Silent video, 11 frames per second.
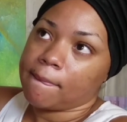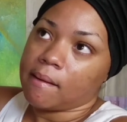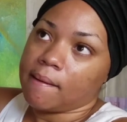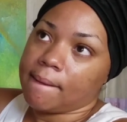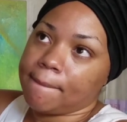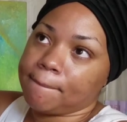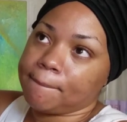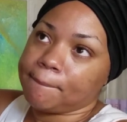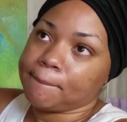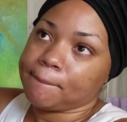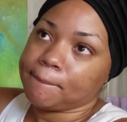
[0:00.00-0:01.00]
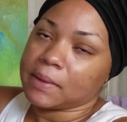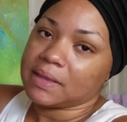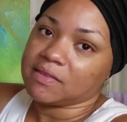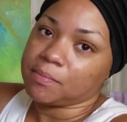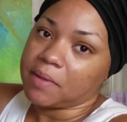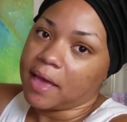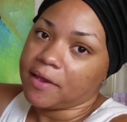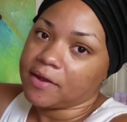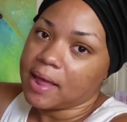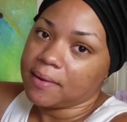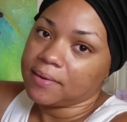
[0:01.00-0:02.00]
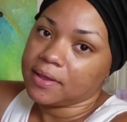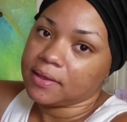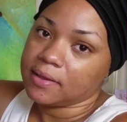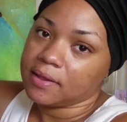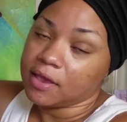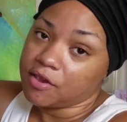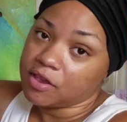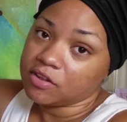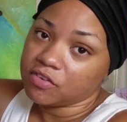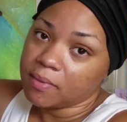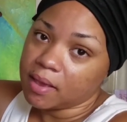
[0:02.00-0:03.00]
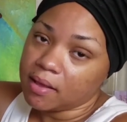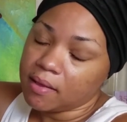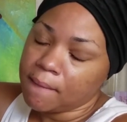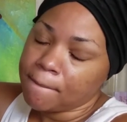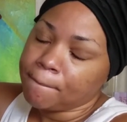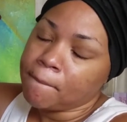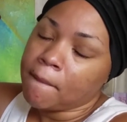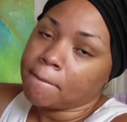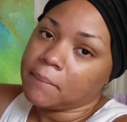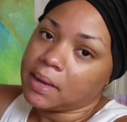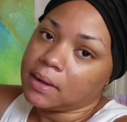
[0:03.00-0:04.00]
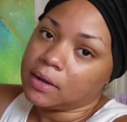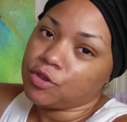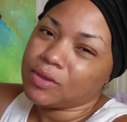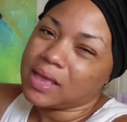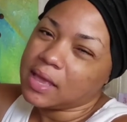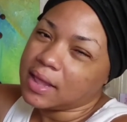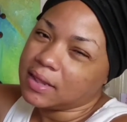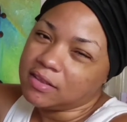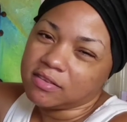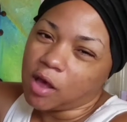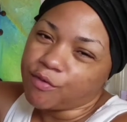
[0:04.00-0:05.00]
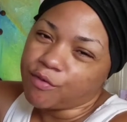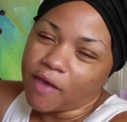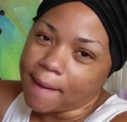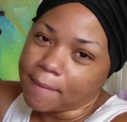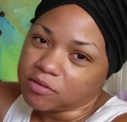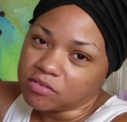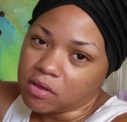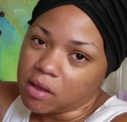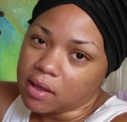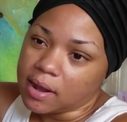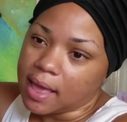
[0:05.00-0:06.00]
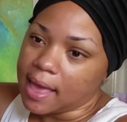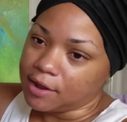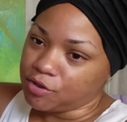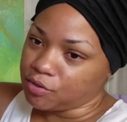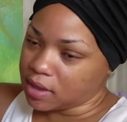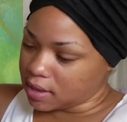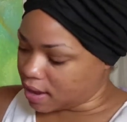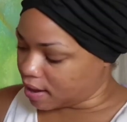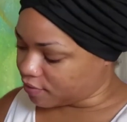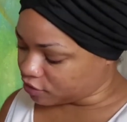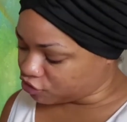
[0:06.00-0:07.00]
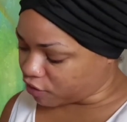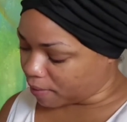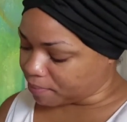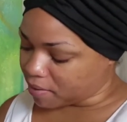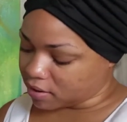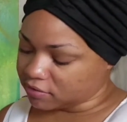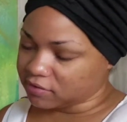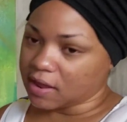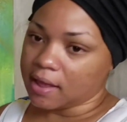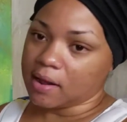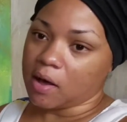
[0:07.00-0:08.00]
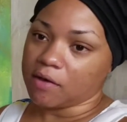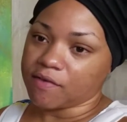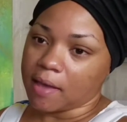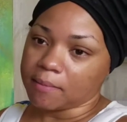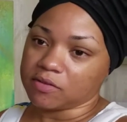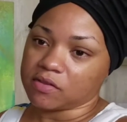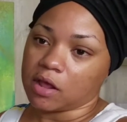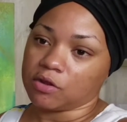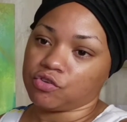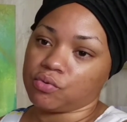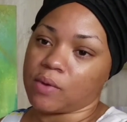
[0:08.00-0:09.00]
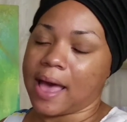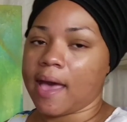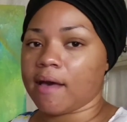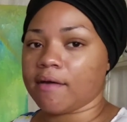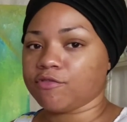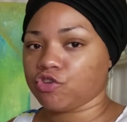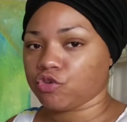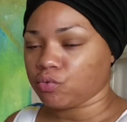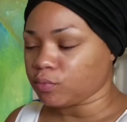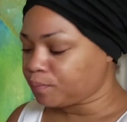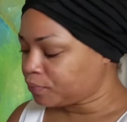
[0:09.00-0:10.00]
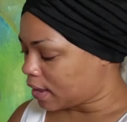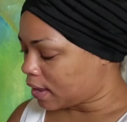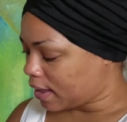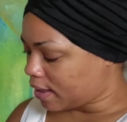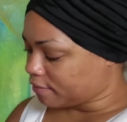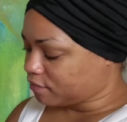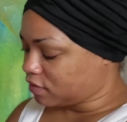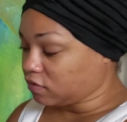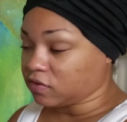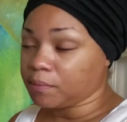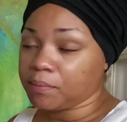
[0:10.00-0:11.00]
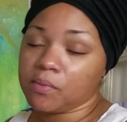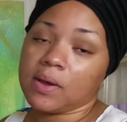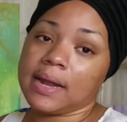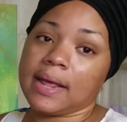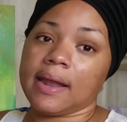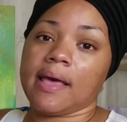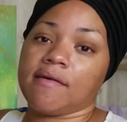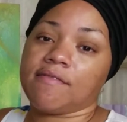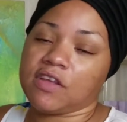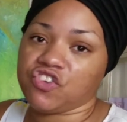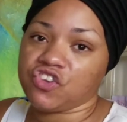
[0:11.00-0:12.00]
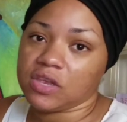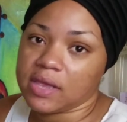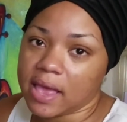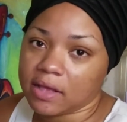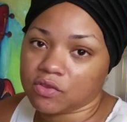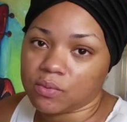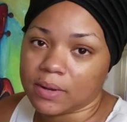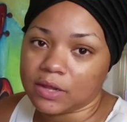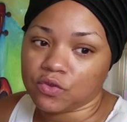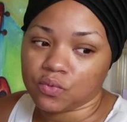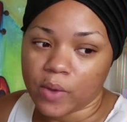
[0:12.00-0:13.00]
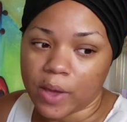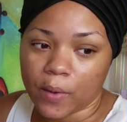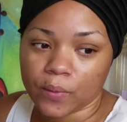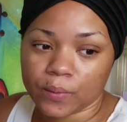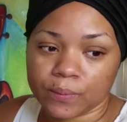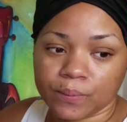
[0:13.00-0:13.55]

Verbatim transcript: um, a supplier down here in Jamaica but you can get these off Amazon and you can get the tripod stand off Amazon too I have two I have this simple one and I have a GEX one as well